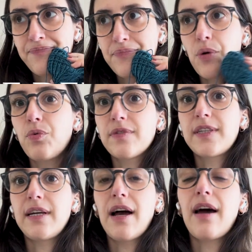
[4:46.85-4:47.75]
but we'll
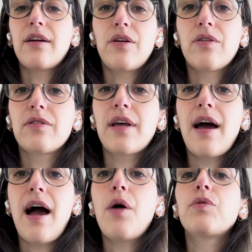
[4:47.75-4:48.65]
see. I don't know, because
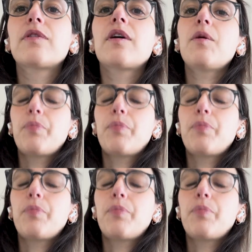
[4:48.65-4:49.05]
I was gonna